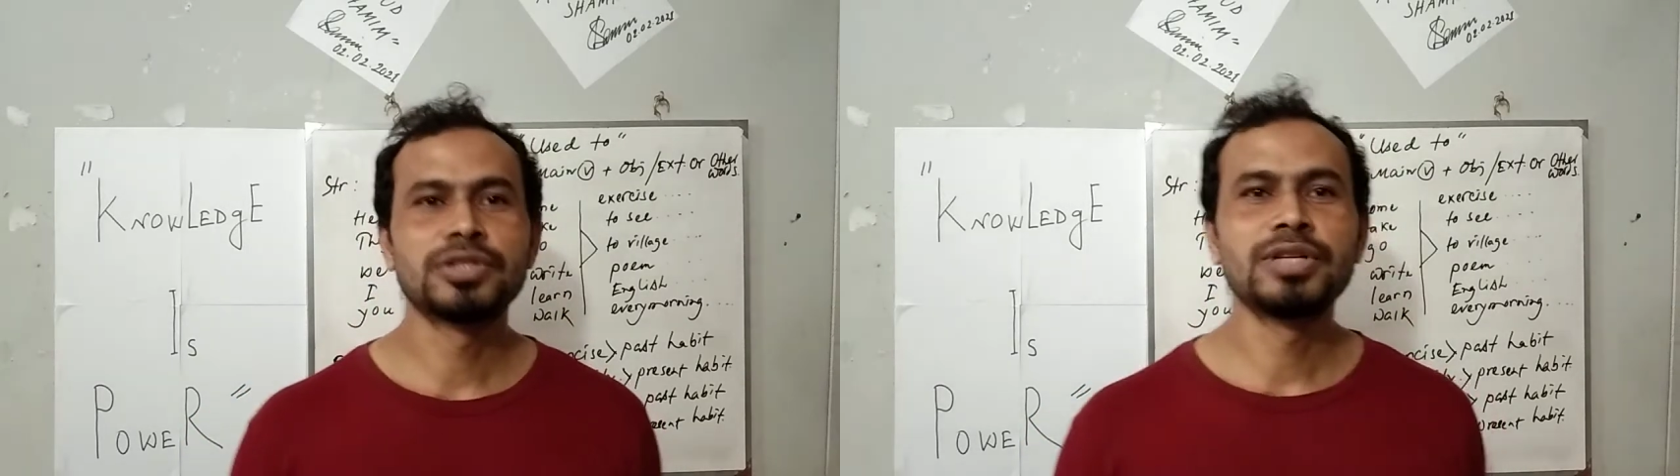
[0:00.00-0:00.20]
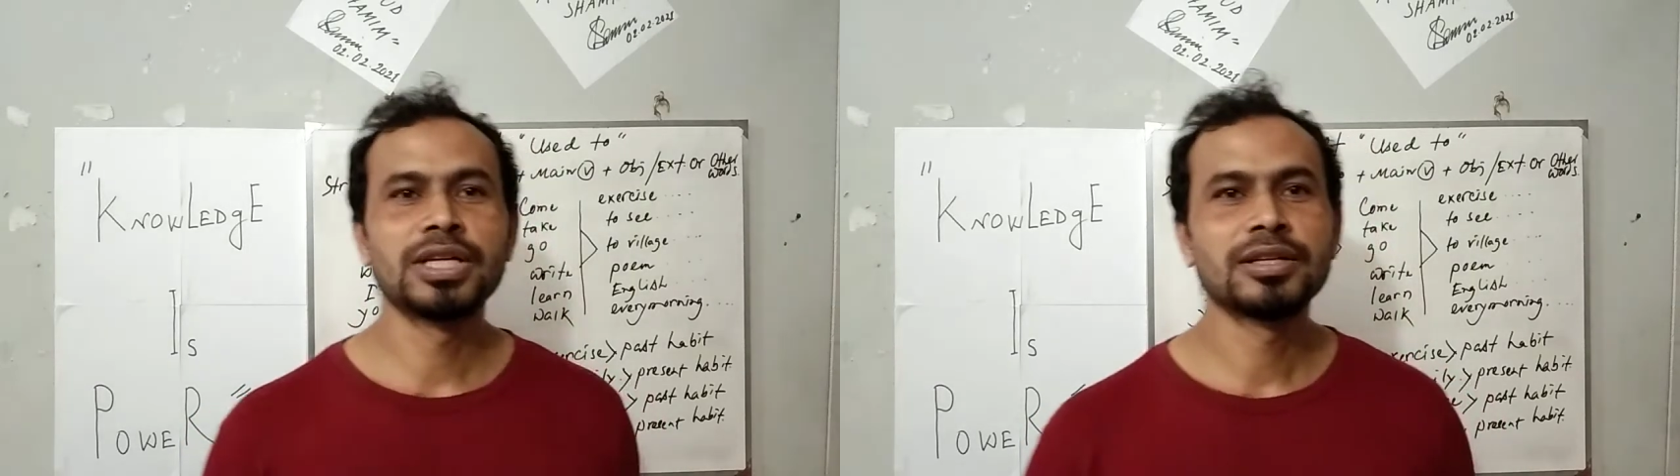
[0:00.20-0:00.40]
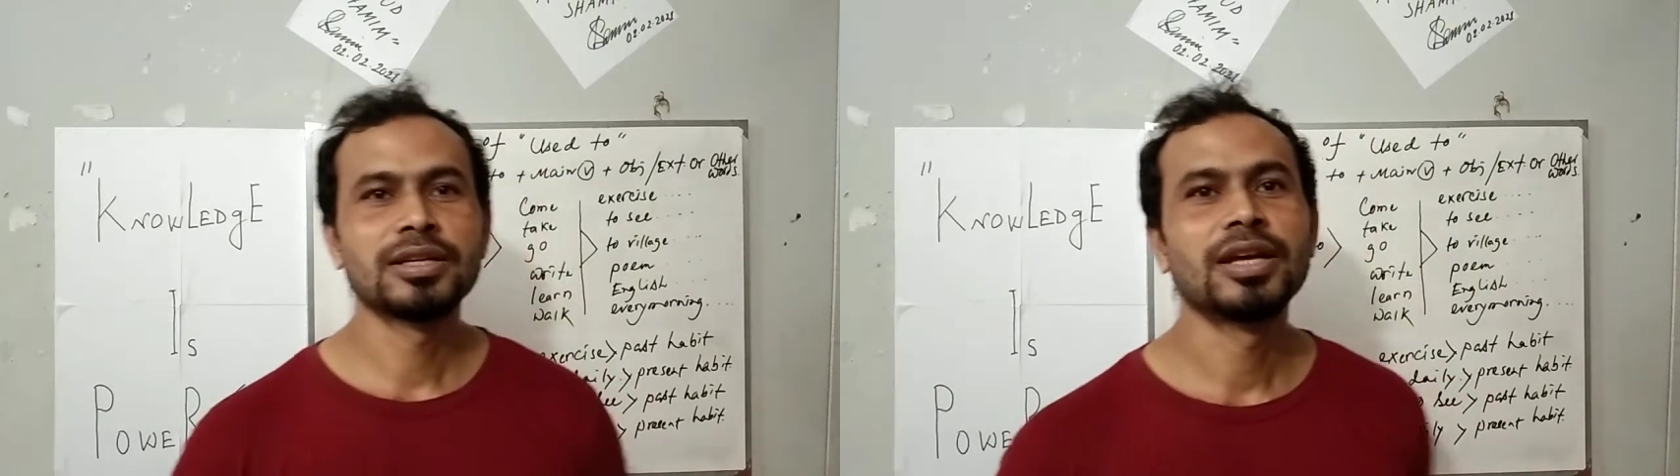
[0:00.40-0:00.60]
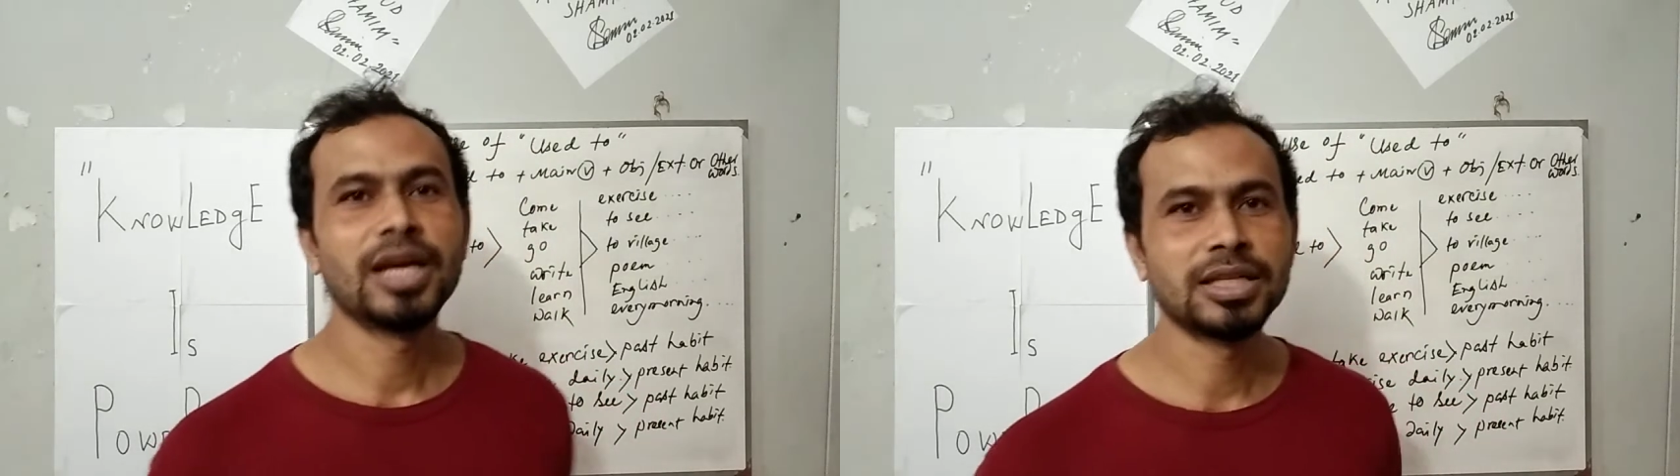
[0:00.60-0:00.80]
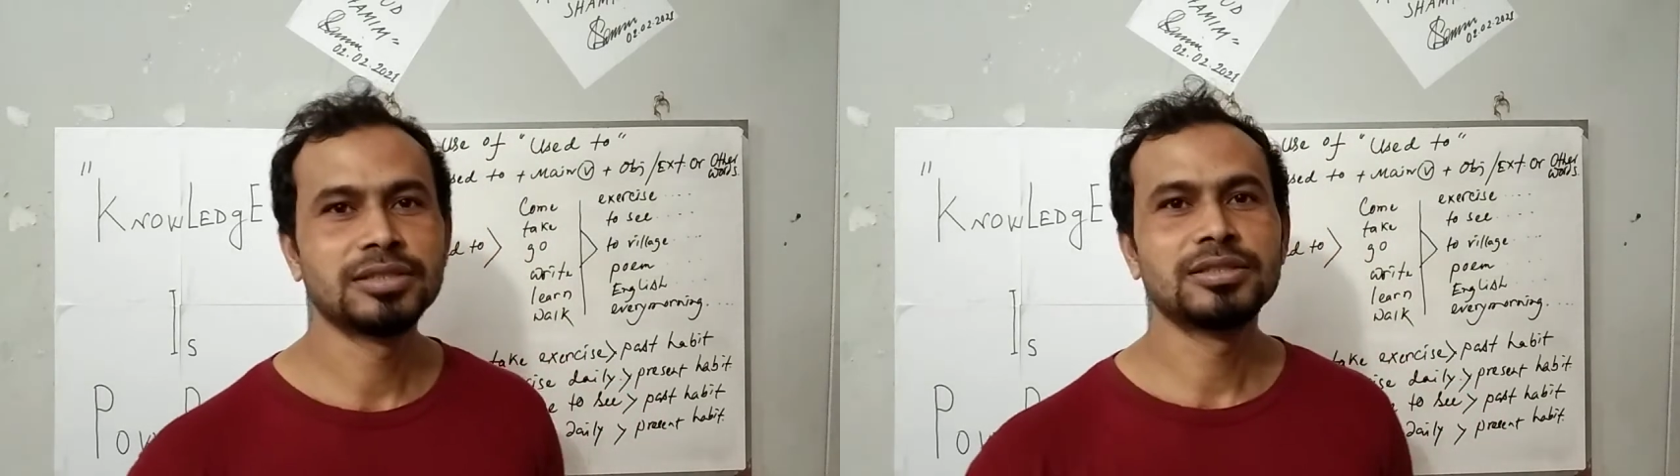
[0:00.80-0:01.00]
today.
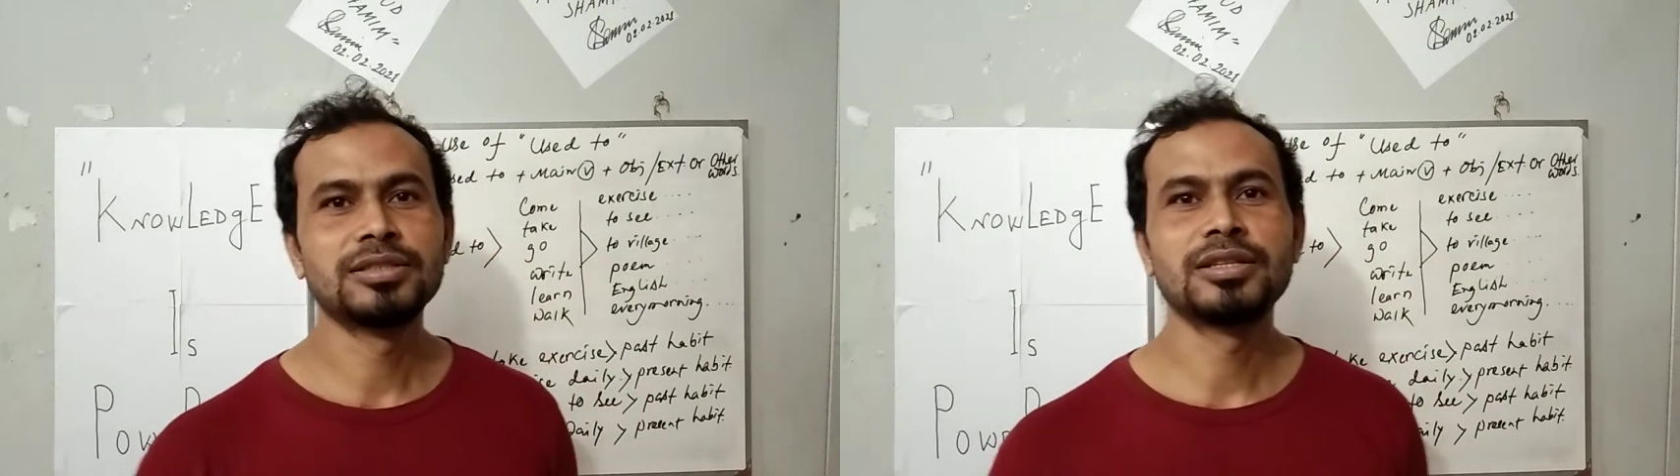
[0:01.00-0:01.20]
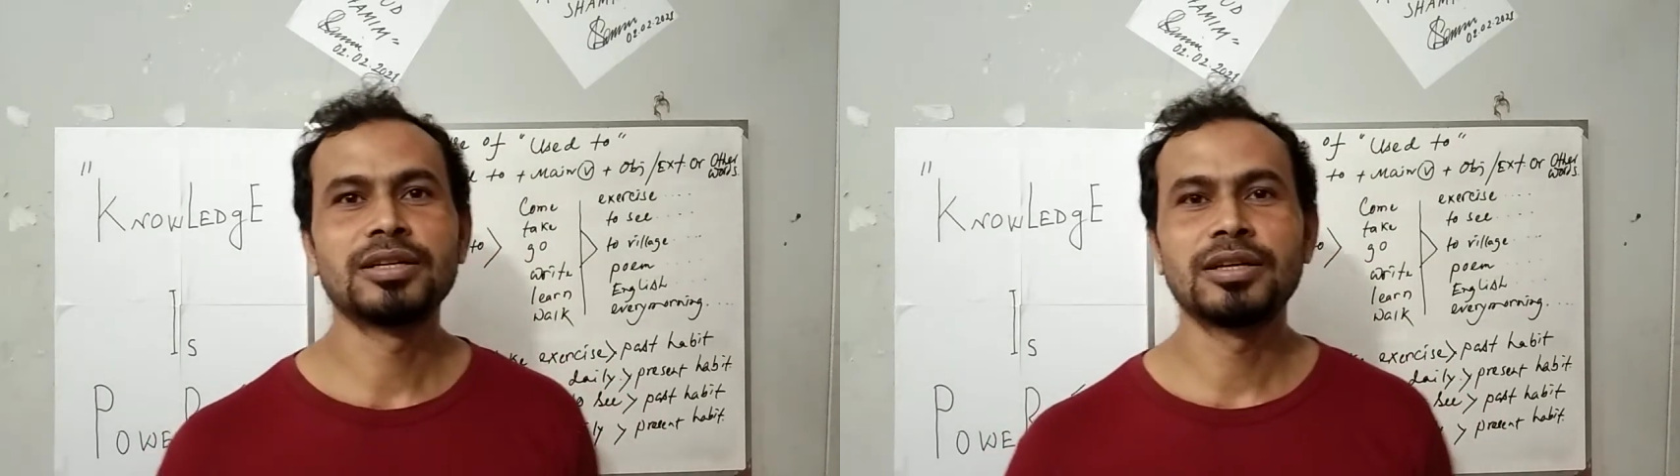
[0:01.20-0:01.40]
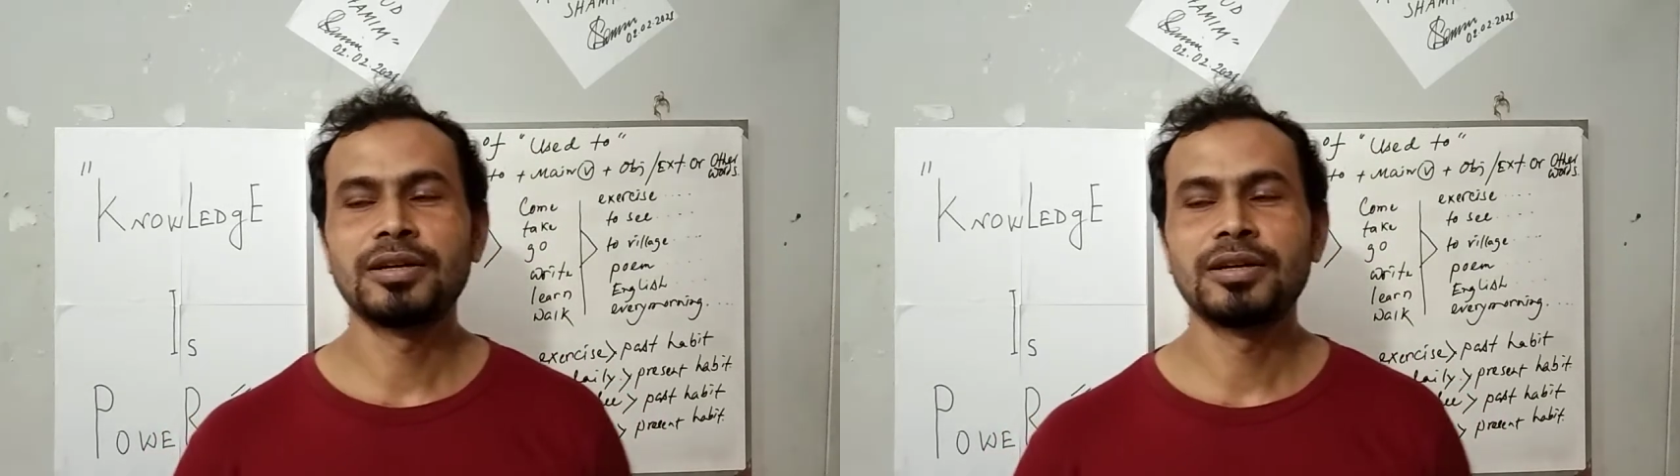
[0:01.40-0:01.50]
And